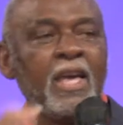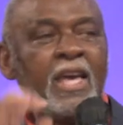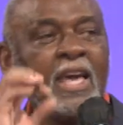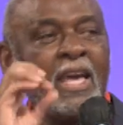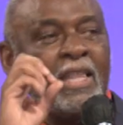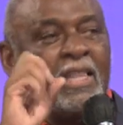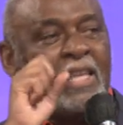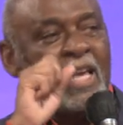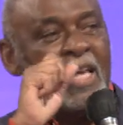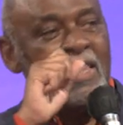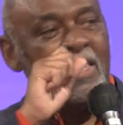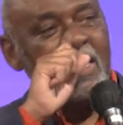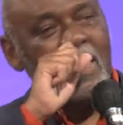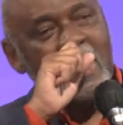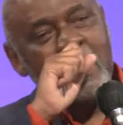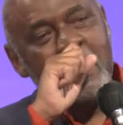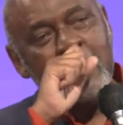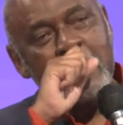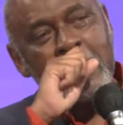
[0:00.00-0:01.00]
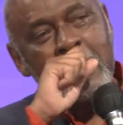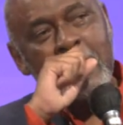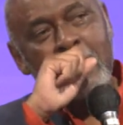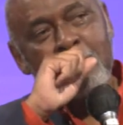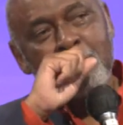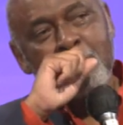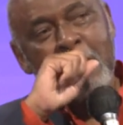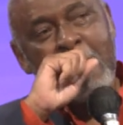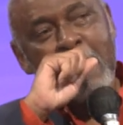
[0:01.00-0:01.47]
And, and, and,
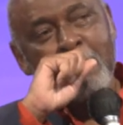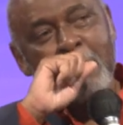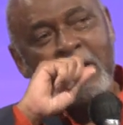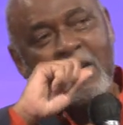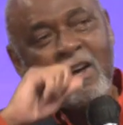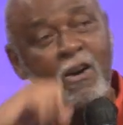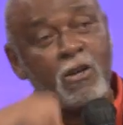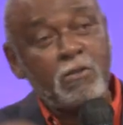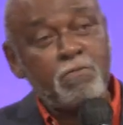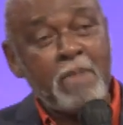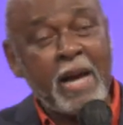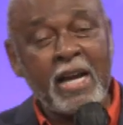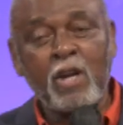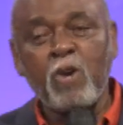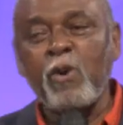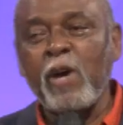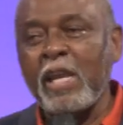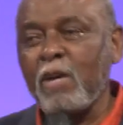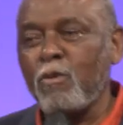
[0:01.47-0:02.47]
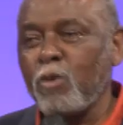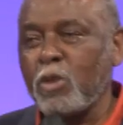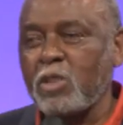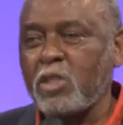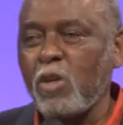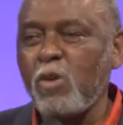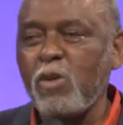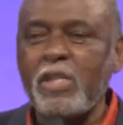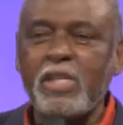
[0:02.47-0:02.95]
and, and because my credit was
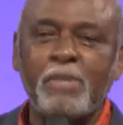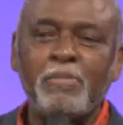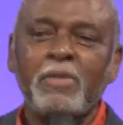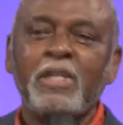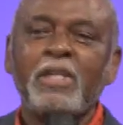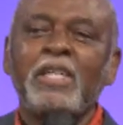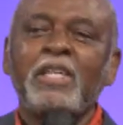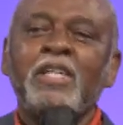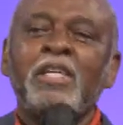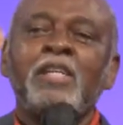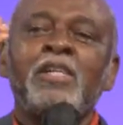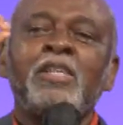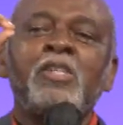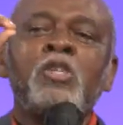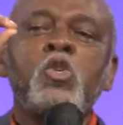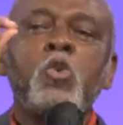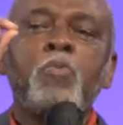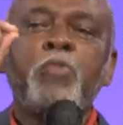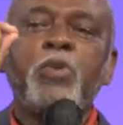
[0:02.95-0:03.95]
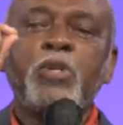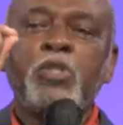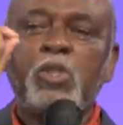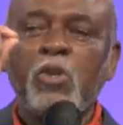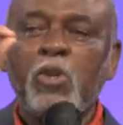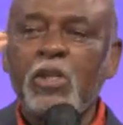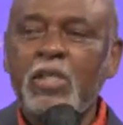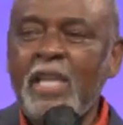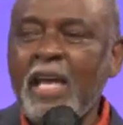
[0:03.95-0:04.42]
tore up, you put
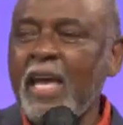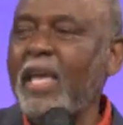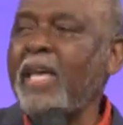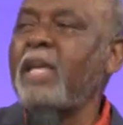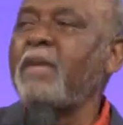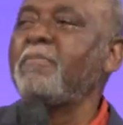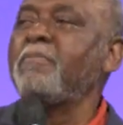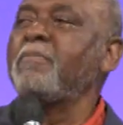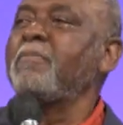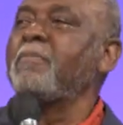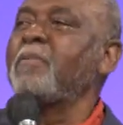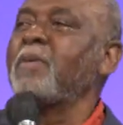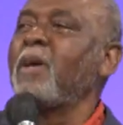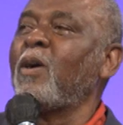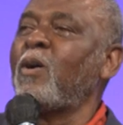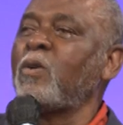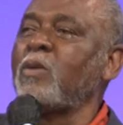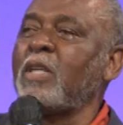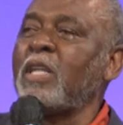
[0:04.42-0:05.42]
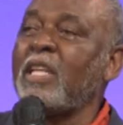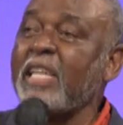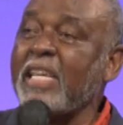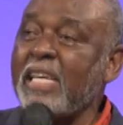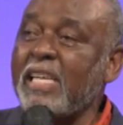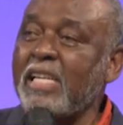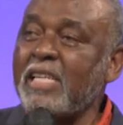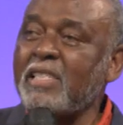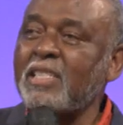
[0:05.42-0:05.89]
your name on the
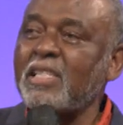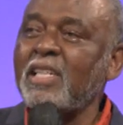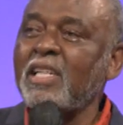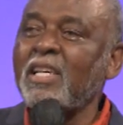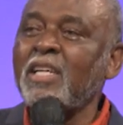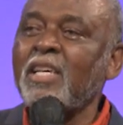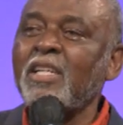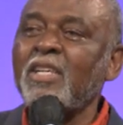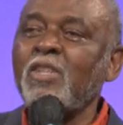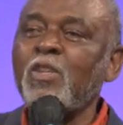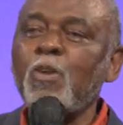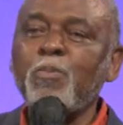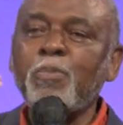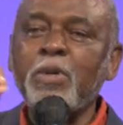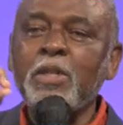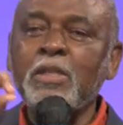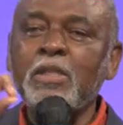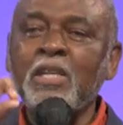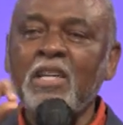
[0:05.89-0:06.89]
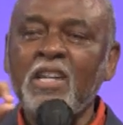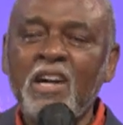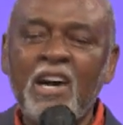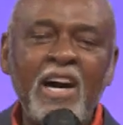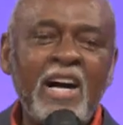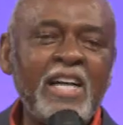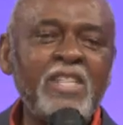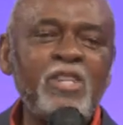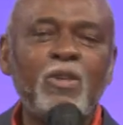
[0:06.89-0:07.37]
lease you put the
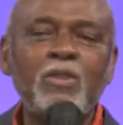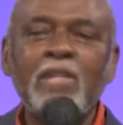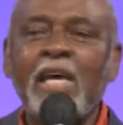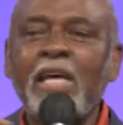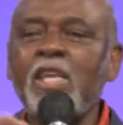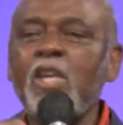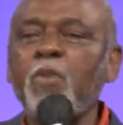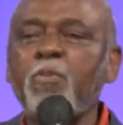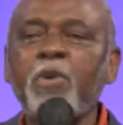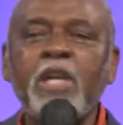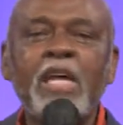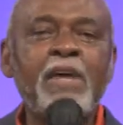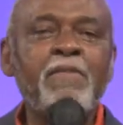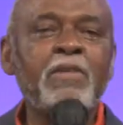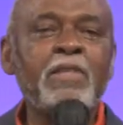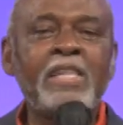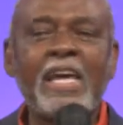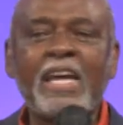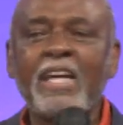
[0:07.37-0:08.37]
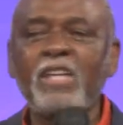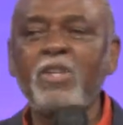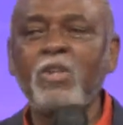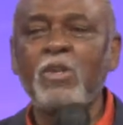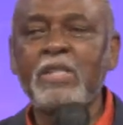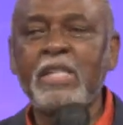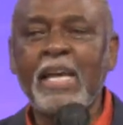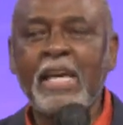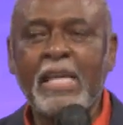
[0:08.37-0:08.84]
car in your name. You put everything in
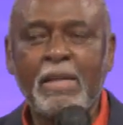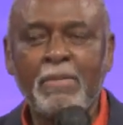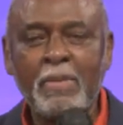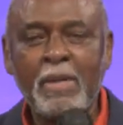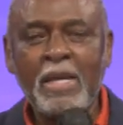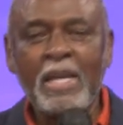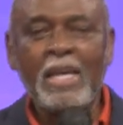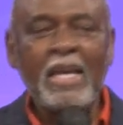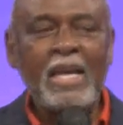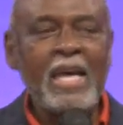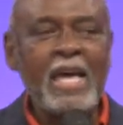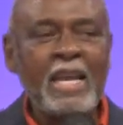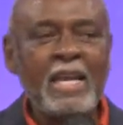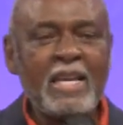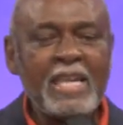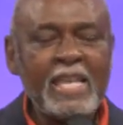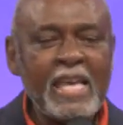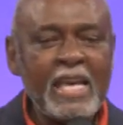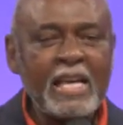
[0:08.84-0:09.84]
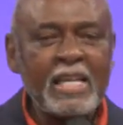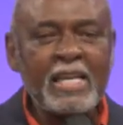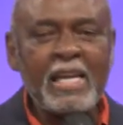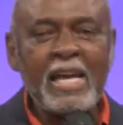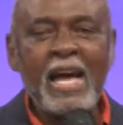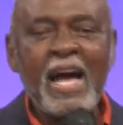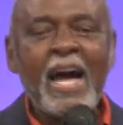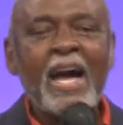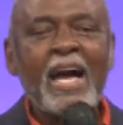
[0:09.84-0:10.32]
your name. And legally,
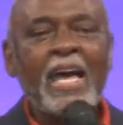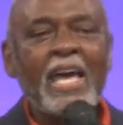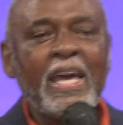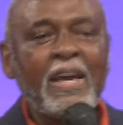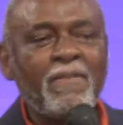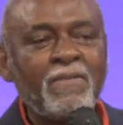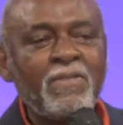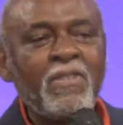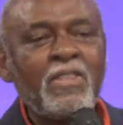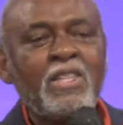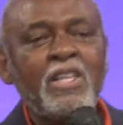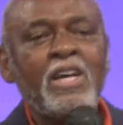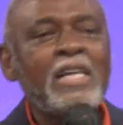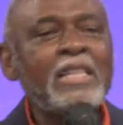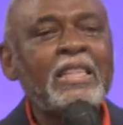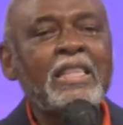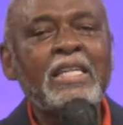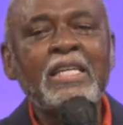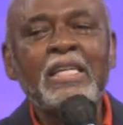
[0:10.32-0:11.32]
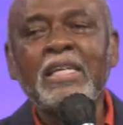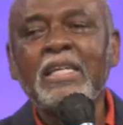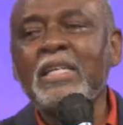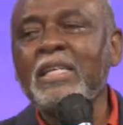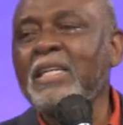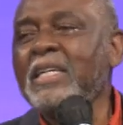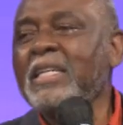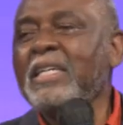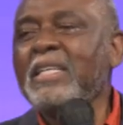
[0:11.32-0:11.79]
I have
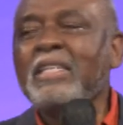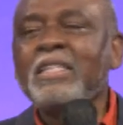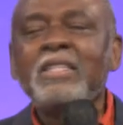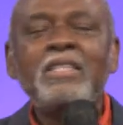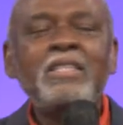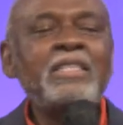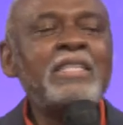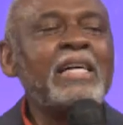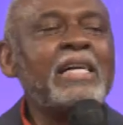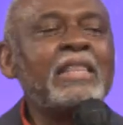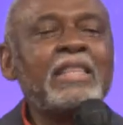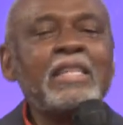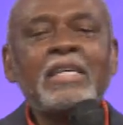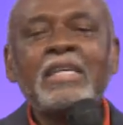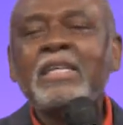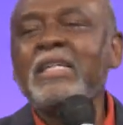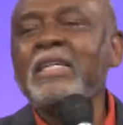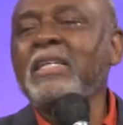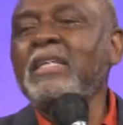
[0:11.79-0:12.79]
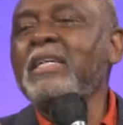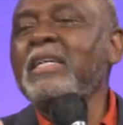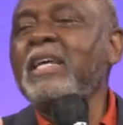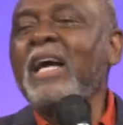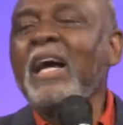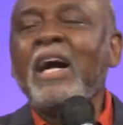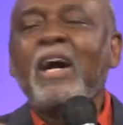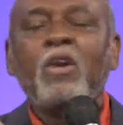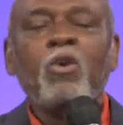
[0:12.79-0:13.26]
nothing, nothing.
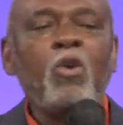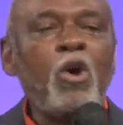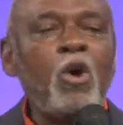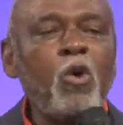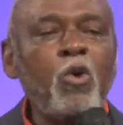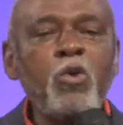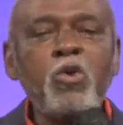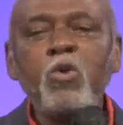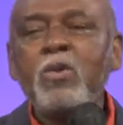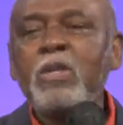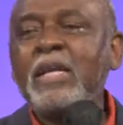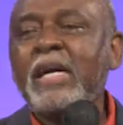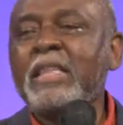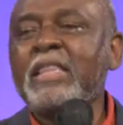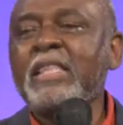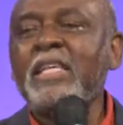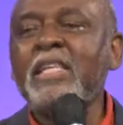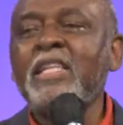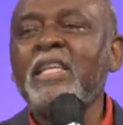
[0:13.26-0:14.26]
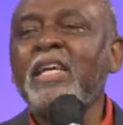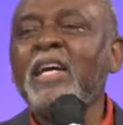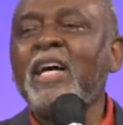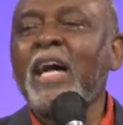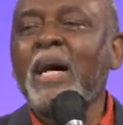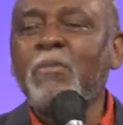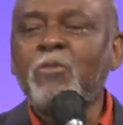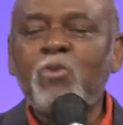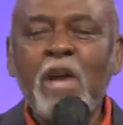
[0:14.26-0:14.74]
I don't owe you nothing.
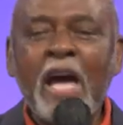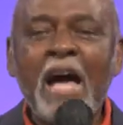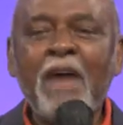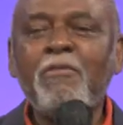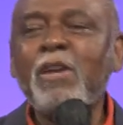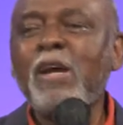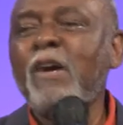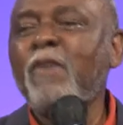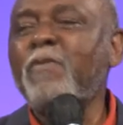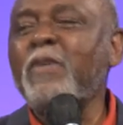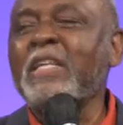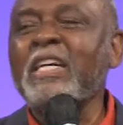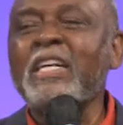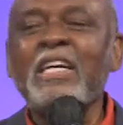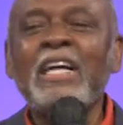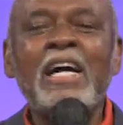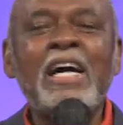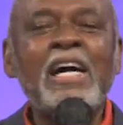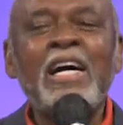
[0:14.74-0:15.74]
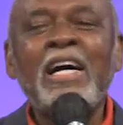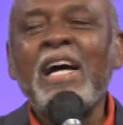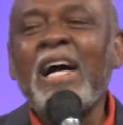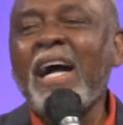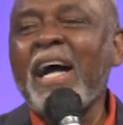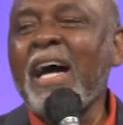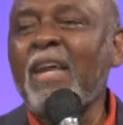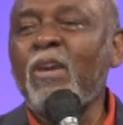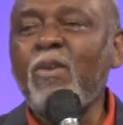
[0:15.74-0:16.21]
I'm driving off in the car.
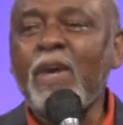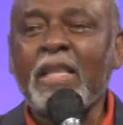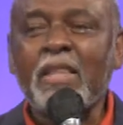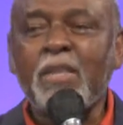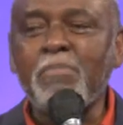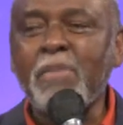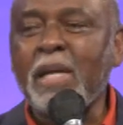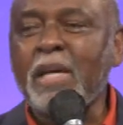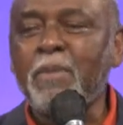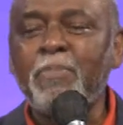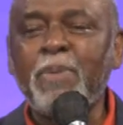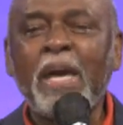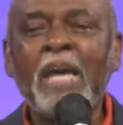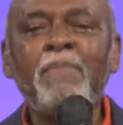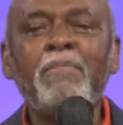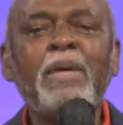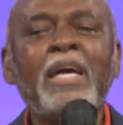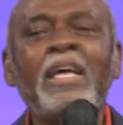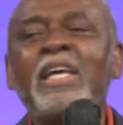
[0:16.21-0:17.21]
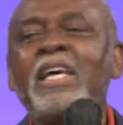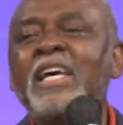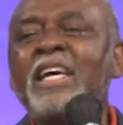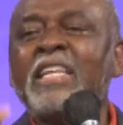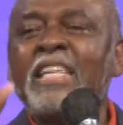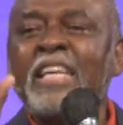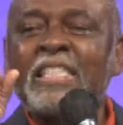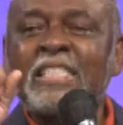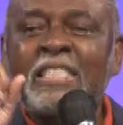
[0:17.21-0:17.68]
I don't have to make a payment.
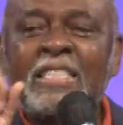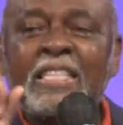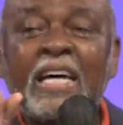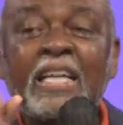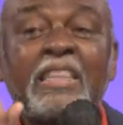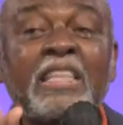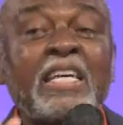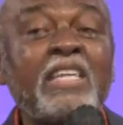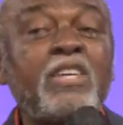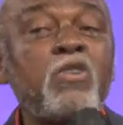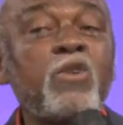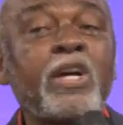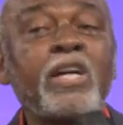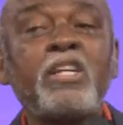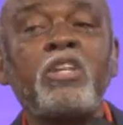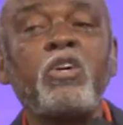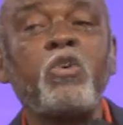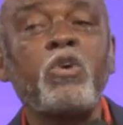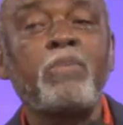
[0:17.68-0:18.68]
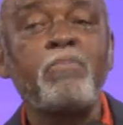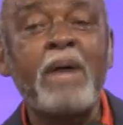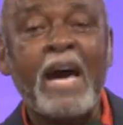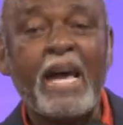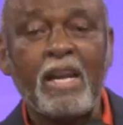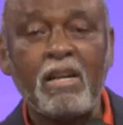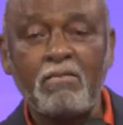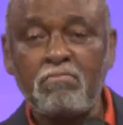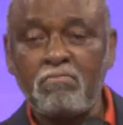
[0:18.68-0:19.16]
And there's nothing you can do
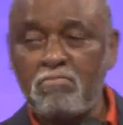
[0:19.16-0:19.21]
about it.